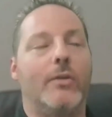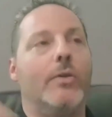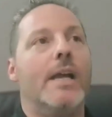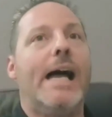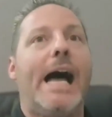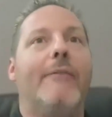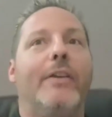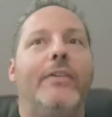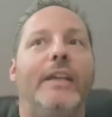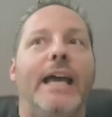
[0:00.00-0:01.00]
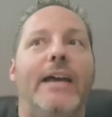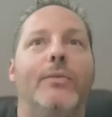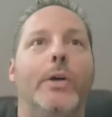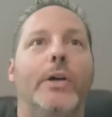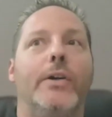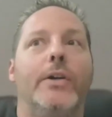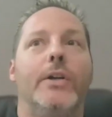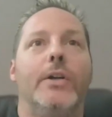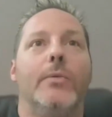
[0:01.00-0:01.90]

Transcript: So obviously, guys, we're